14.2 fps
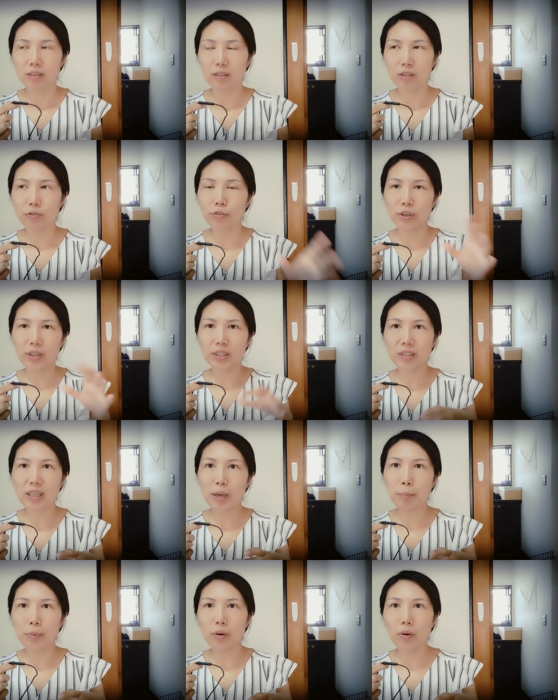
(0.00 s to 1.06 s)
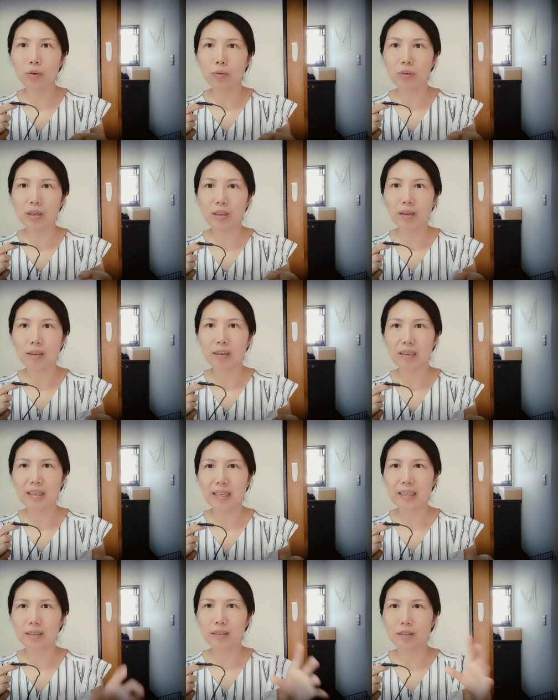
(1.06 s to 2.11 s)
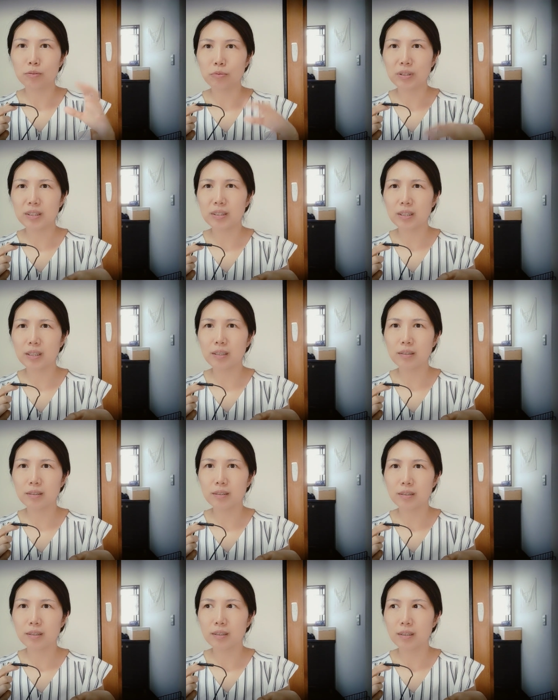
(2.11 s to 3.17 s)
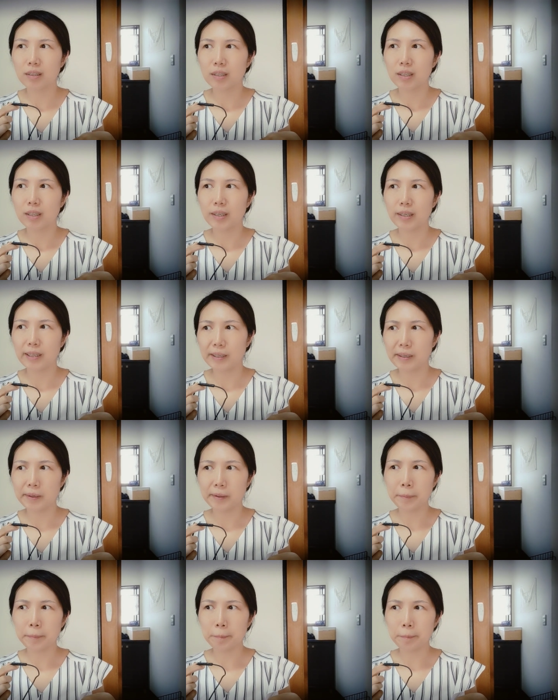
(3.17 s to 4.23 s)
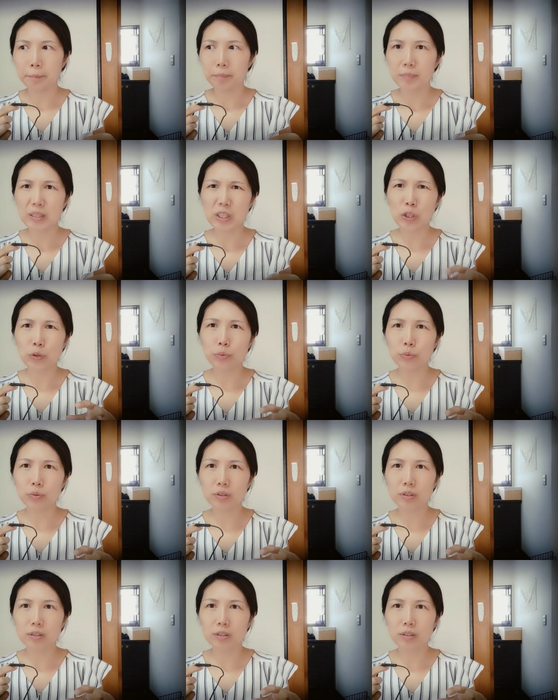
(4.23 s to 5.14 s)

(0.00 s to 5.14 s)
So for example, uh, like the recent um, news,